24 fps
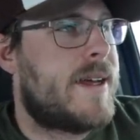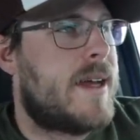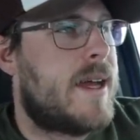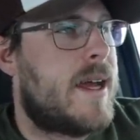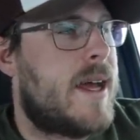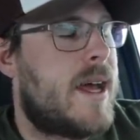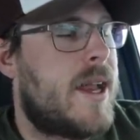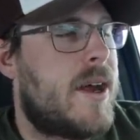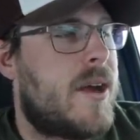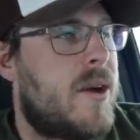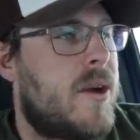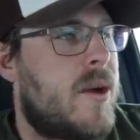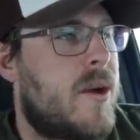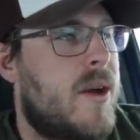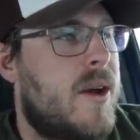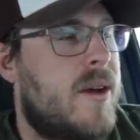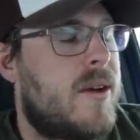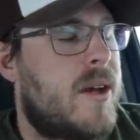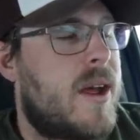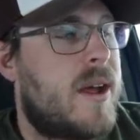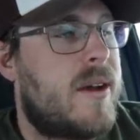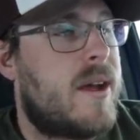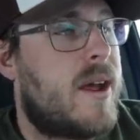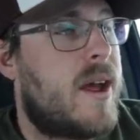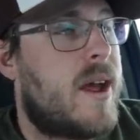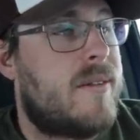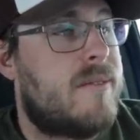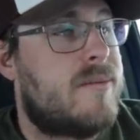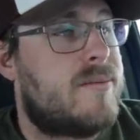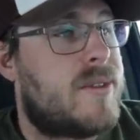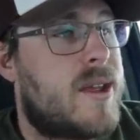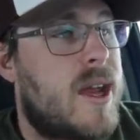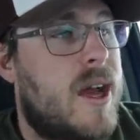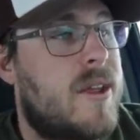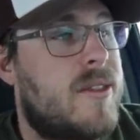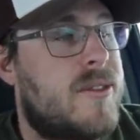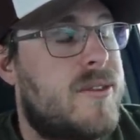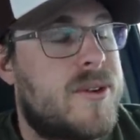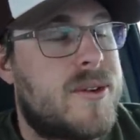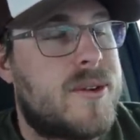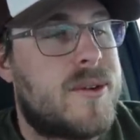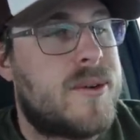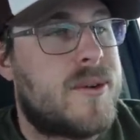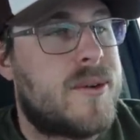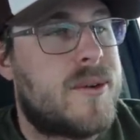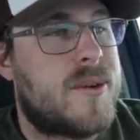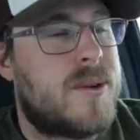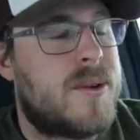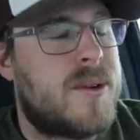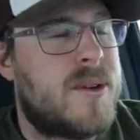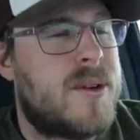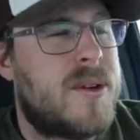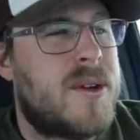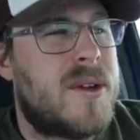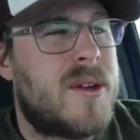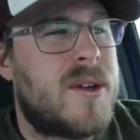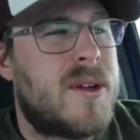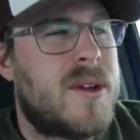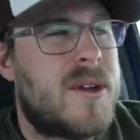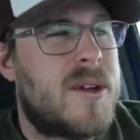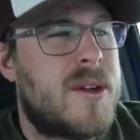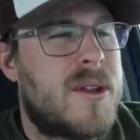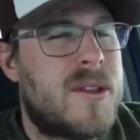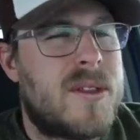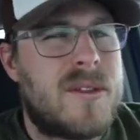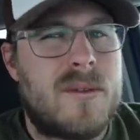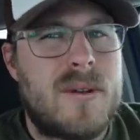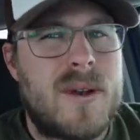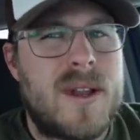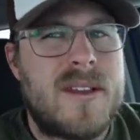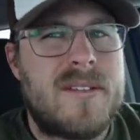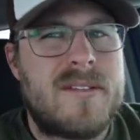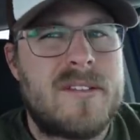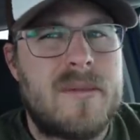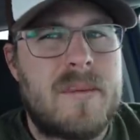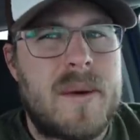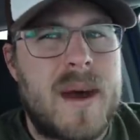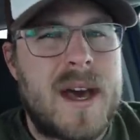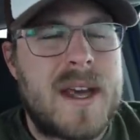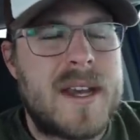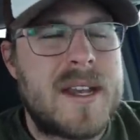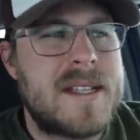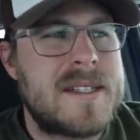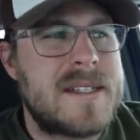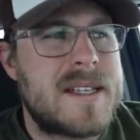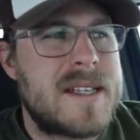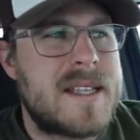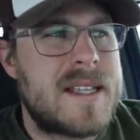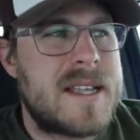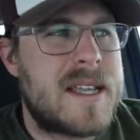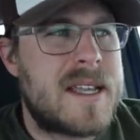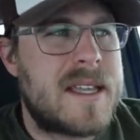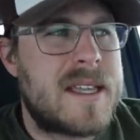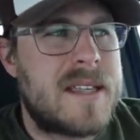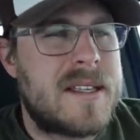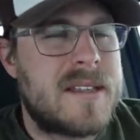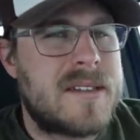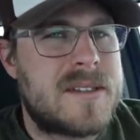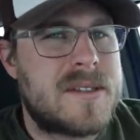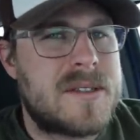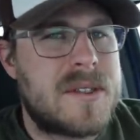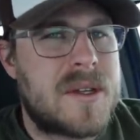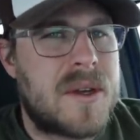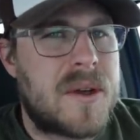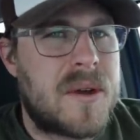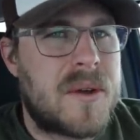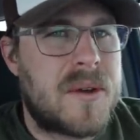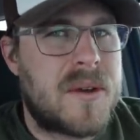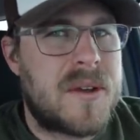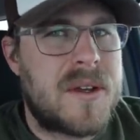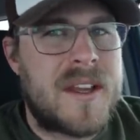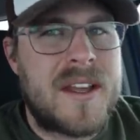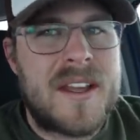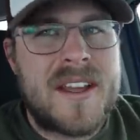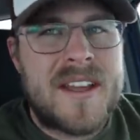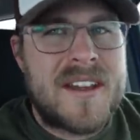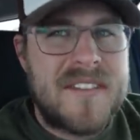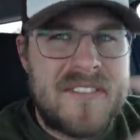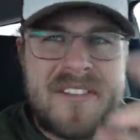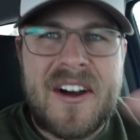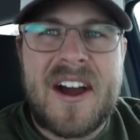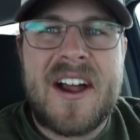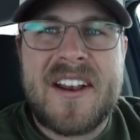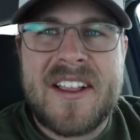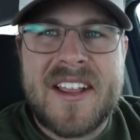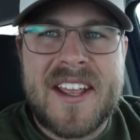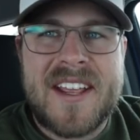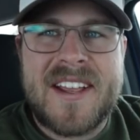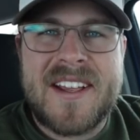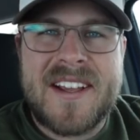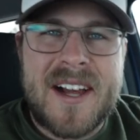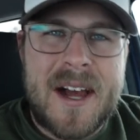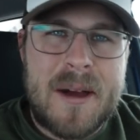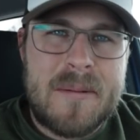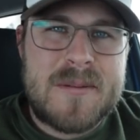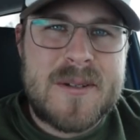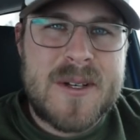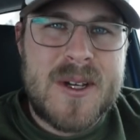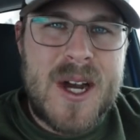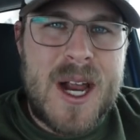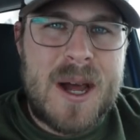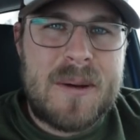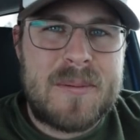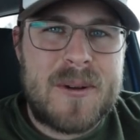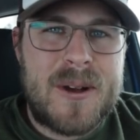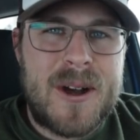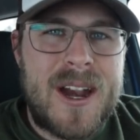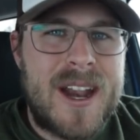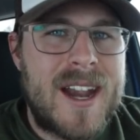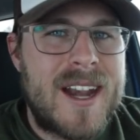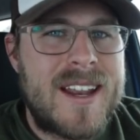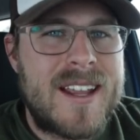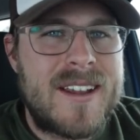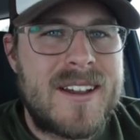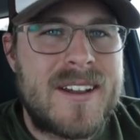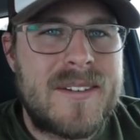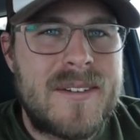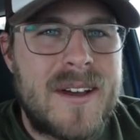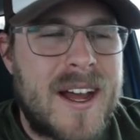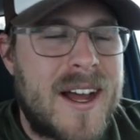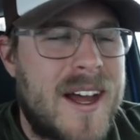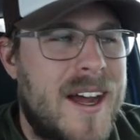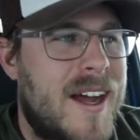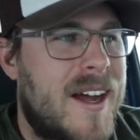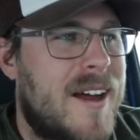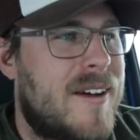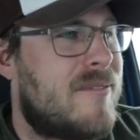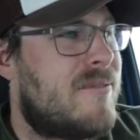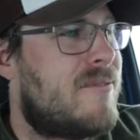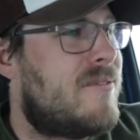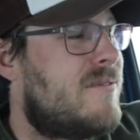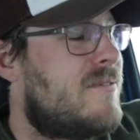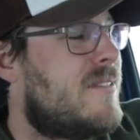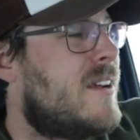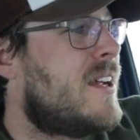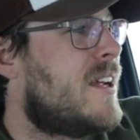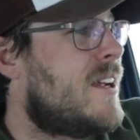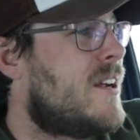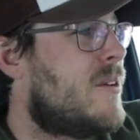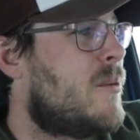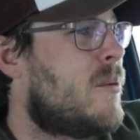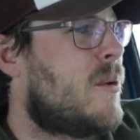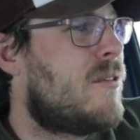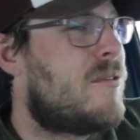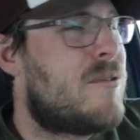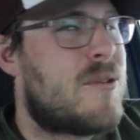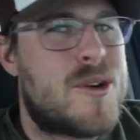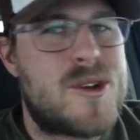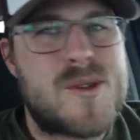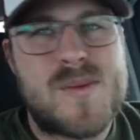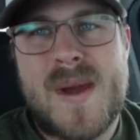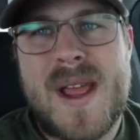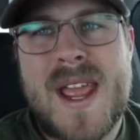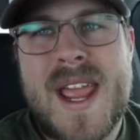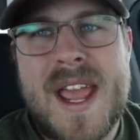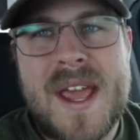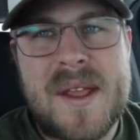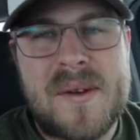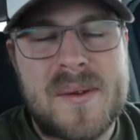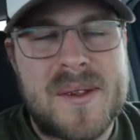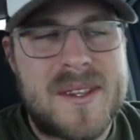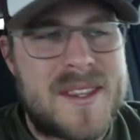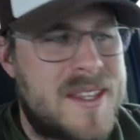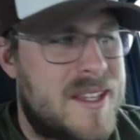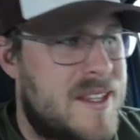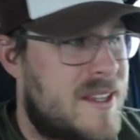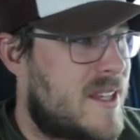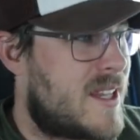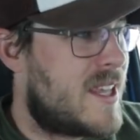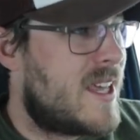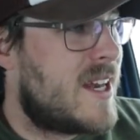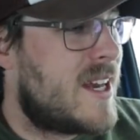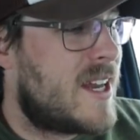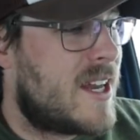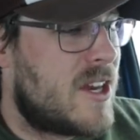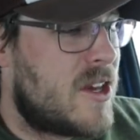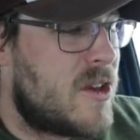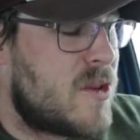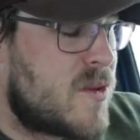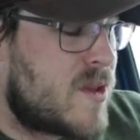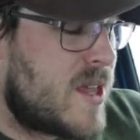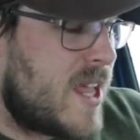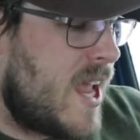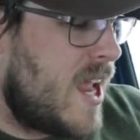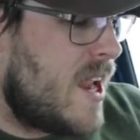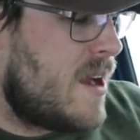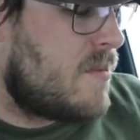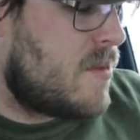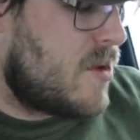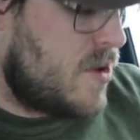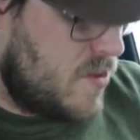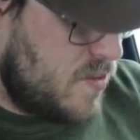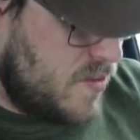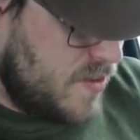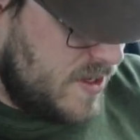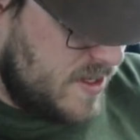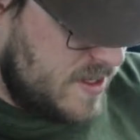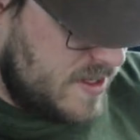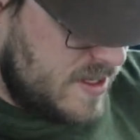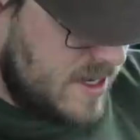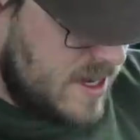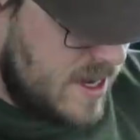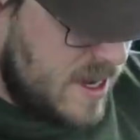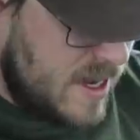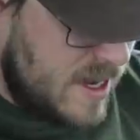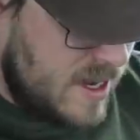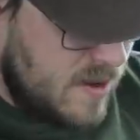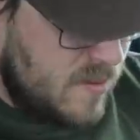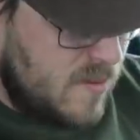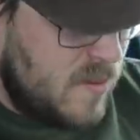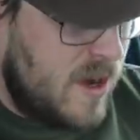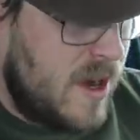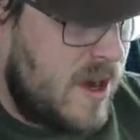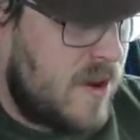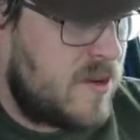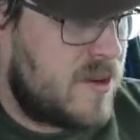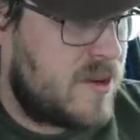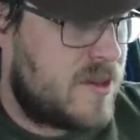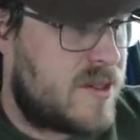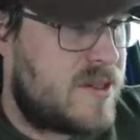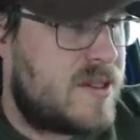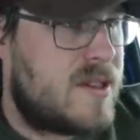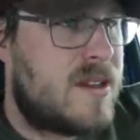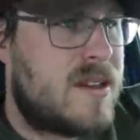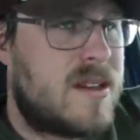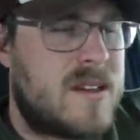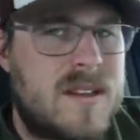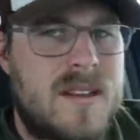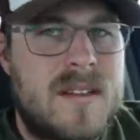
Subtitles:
I don't know, I've gone through three of the bodies, I think. So finally up to an upgrade. What forced my hand with getting a new camera was when I was